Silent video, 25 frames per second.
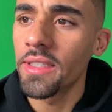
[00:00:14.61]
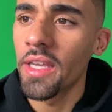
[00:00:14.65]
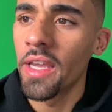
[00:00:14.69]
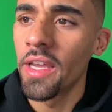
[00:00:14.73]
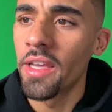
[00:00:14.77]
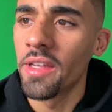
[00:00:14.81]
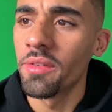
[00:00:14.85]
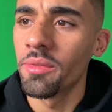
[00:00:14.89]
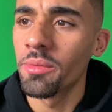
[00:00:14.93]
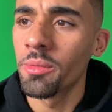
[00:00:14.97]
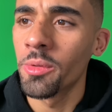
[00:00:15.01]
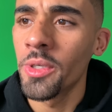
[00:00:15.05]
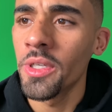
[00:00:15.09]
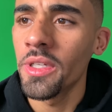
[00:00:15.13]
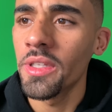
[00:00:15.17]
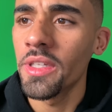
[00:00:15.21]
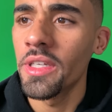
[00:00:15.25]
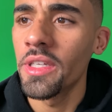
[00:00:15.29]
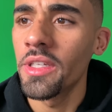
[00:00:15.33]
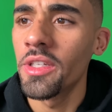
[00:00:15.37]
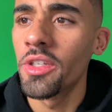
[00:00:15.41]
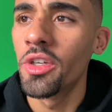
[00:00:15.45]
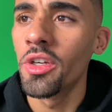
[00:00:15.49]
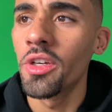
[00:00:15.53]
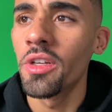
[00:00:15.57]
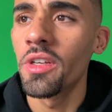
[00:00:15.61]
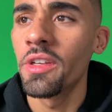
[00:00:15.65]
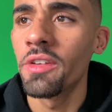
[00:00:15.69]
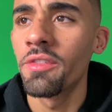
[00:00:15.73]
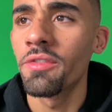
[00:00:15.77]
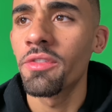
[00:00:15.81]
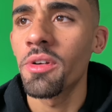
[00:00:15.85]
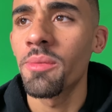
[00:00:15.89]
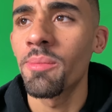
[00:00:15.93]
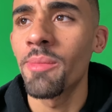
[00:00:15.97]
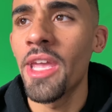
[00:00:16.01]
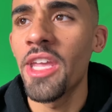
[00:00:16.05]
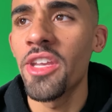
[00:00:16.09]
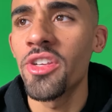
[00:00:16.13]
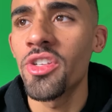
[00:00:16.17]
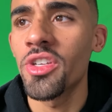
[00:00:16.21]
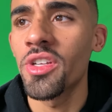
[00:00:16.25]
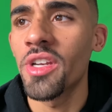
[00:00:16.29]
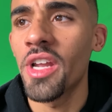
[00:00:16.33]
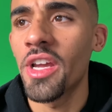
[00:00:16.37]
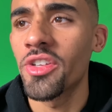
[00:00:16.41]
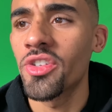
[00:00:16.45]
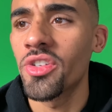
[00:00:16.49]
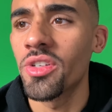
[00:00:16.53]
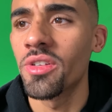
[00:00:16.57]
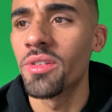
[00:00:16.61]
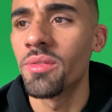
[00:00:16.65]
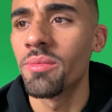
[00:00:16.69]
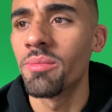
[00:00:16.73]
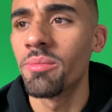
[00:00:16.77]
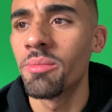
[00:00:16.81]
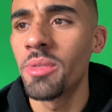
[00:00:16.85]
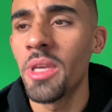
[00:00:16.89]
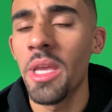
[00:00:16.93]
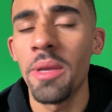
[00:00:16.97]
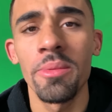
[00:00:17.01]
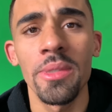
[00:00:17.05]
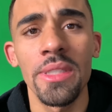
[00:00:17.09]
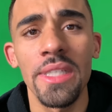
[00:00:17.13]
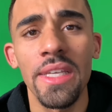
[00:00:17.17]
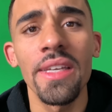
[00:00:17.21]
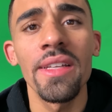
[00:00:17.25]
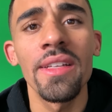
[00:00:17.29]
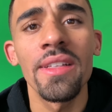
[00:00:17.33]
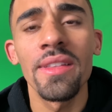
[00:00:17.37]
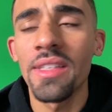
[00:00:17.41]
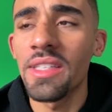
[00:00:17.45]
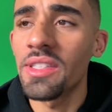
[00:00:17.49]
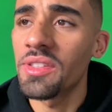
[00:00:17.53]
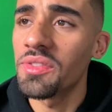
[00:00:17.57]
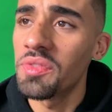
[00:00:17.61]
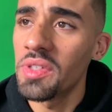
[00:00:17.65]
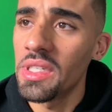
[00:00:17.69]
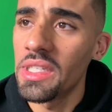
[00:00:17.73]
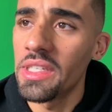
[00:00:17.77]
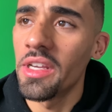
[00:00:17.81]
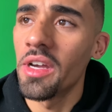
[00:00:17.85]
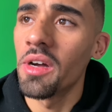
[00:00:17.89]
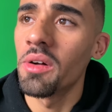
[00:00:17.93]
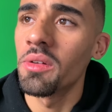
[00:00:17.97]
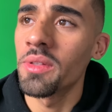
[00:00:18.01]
and really good information I should be able to get in this video,